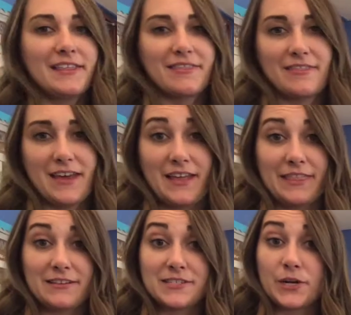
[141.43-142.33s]
Then
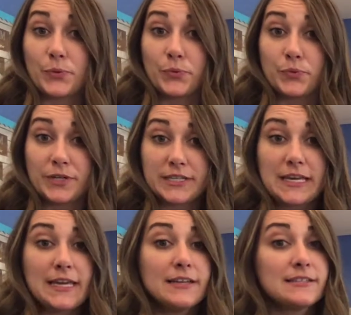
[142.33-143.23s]
there's a
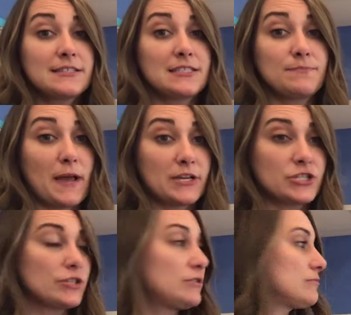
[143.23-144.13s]
really
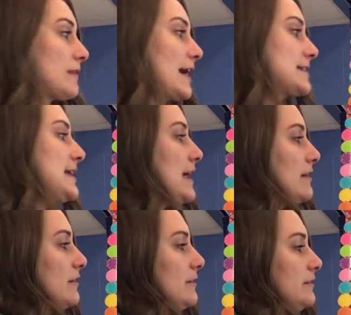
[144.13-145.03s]
special
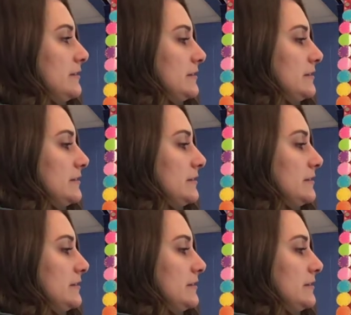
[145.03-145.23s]
rectangle.